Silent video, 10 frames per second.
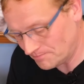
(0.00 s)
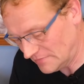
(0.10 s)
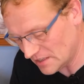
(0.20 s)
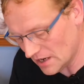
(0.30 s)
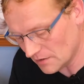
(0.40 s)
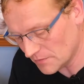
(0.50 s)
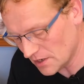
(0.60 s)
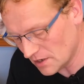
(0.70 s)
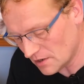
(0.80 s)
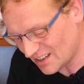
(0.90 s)
Yeah,
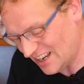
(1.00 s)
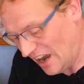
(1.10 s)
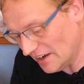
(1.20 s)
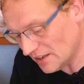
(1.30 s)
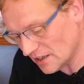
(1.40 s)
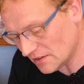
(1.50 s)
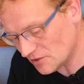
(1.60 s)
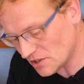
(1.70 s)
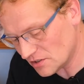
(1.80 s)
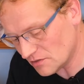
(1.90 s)
I kind of get
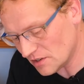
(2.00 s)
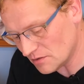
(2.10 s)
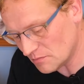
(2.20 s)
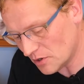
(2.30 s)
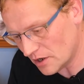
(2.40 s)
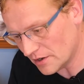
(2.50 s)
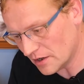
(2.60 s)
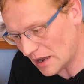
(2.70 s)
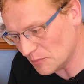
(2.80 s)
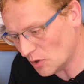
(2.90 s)
the gist of it, but
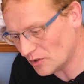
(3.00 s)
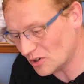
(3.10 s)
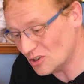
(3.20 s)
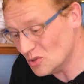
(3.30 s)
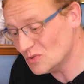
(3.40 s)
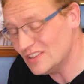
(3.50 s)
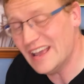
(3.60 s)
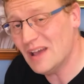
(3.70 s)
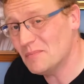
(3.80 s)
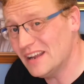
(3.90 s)
I'm not going to use
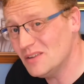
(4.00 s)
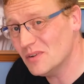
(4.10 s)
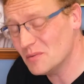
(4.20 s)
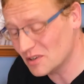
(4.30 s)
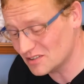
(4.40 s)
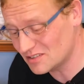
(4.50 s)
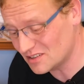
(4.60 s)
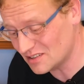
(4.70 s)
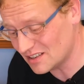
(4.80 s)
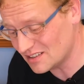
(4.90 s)
the app anyway. I'm going to
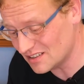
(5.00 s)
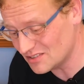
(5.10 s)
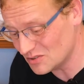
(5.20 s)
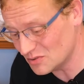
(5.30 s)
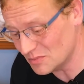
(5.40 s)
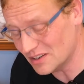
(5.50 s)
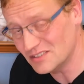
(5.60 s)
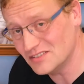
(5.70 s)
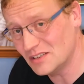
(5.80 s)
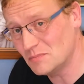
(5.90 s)
connect it into my
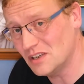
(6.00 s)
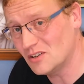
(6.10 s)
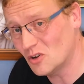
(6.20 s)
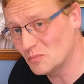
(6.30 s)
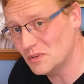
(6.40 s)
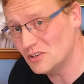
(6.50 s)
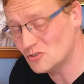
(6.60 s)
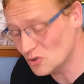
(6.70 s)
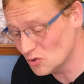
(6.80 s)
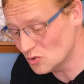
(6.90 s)
Zigbee
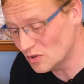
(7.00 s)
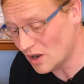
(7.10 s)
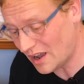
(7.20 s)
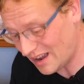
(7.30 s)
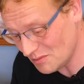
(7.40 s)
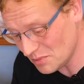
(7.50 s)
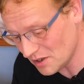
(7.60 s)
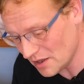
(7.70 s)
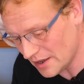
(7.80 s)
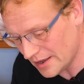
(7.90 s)
Conbee 2 hub.